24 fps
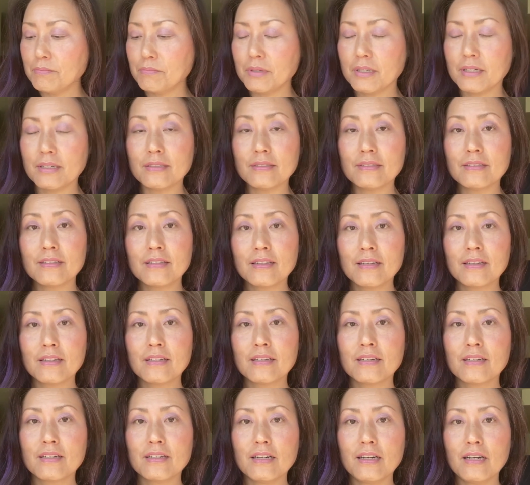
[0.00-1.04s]
But
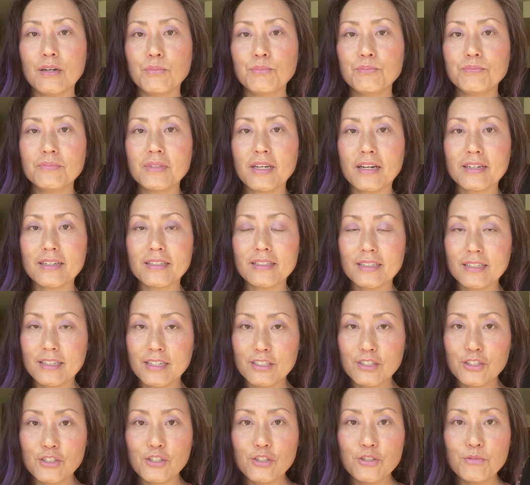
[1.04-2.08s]
I'm not going to
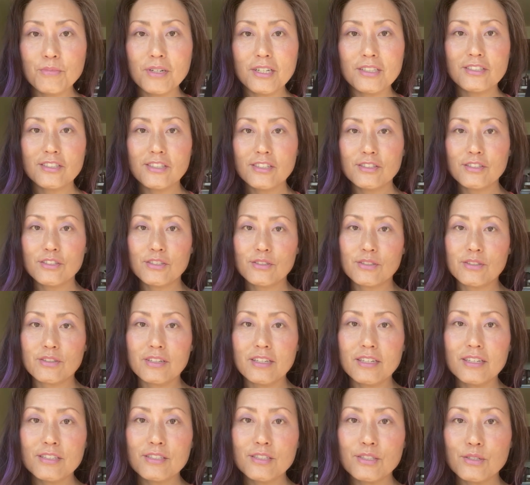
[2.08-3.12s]
get too much into the
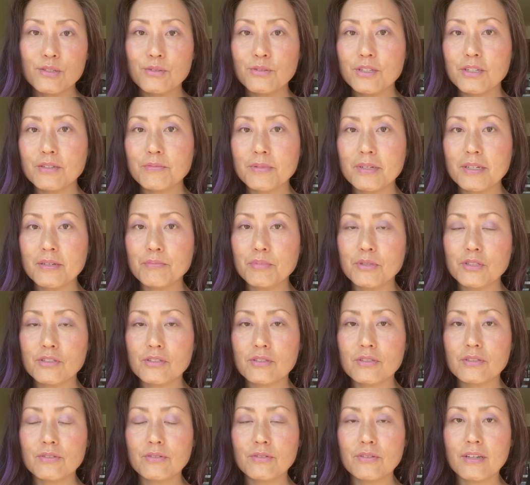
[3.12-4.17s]
history of it, but
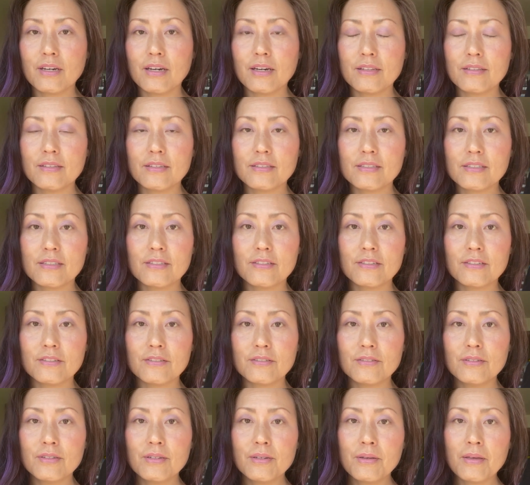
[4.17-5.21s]
just know that that's
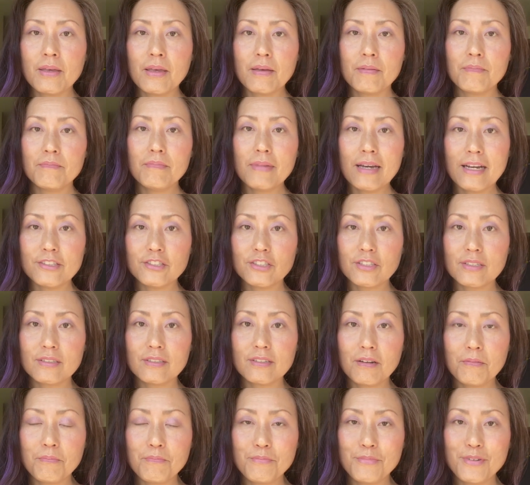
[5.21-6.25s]
the magic
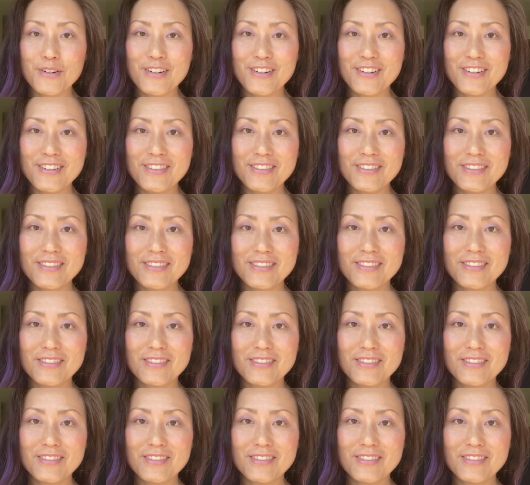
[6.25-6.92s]
number